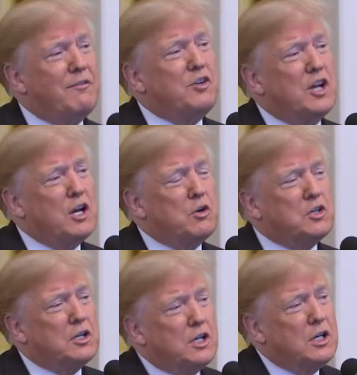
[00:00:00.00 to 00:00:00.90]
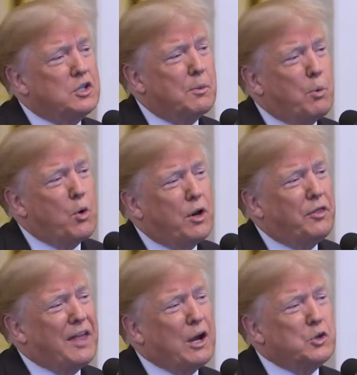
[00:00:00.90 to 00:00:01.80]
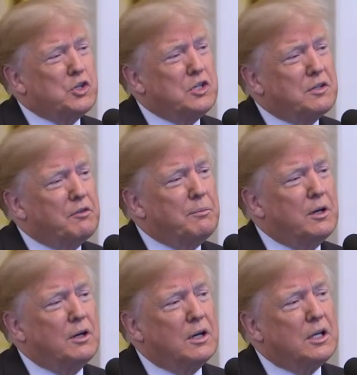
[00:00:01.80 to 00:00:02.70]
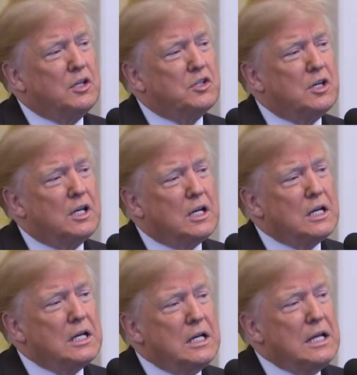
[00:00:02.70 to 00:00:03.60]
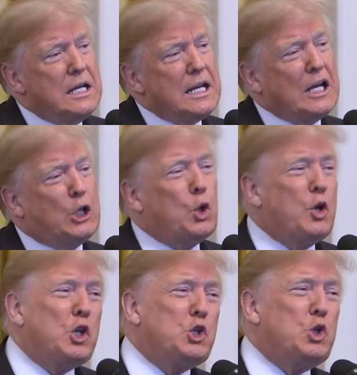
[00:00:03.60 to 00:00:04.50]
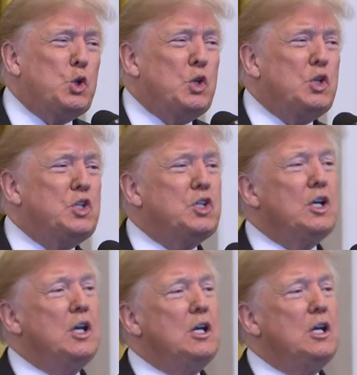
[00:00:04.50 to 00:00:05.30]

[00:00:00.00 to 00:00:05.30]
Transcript: have generously supported thousands of Americans in need, including students,